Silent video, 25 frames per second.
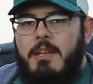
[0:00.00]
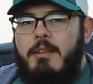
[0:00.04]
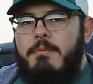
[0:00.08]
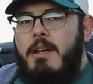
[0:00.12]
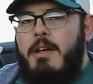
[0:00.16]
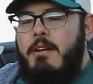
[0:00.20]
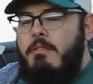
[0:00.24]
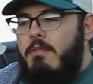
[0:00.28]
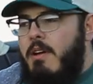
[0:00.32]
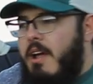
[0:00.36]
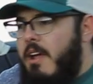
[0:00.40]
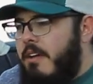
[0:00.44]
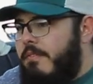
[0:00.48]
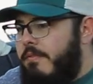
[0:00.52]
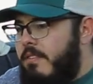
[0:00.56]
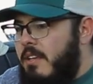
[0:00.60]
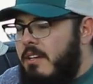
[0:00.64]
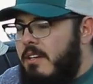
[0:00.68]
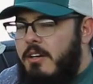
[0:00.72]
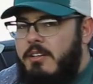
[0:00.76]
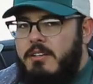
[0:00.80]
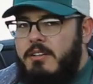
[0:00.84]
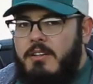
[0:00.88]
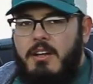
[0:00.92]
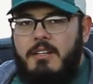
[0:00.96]
me and my wife
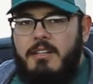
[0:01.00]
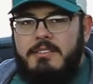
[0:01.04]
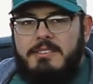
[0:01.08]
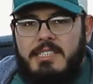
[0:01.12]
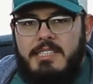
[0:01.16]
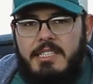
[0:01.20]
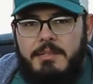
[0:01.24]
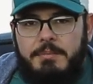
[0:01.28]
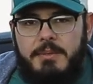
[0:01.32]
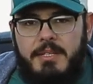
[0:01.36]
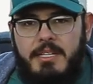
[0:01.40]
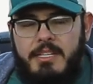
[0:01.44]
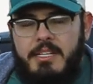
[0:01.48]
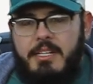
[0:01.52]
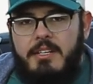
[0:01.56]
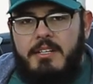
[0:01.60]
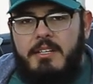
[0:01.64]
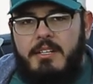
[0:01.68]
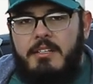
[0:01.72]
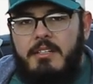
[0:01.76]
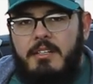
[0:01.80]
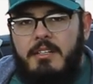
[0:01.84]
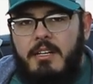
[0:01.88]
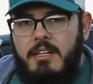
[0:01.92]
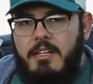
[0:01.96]
and our dog sleep in here.